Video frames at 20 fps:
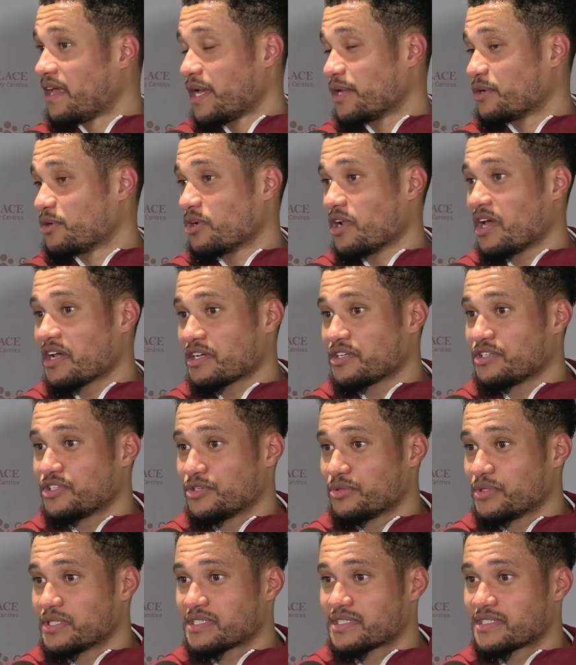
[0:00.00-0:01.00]
And all I can
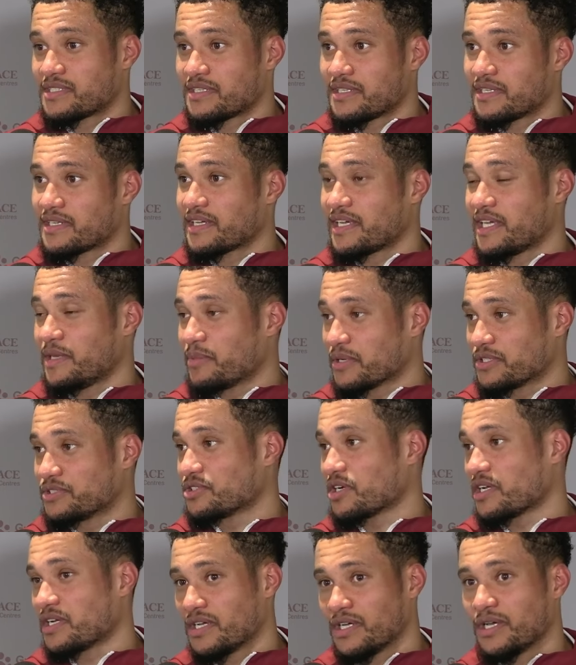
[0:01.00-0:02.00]
do is keep on
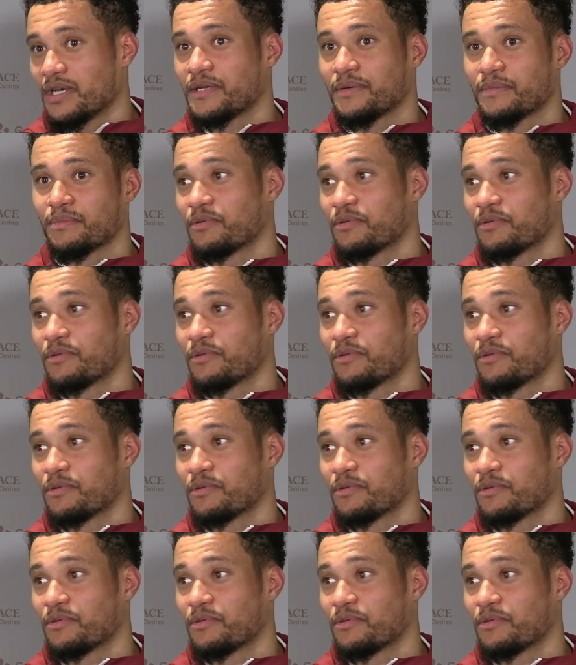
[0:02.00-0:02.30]
trying to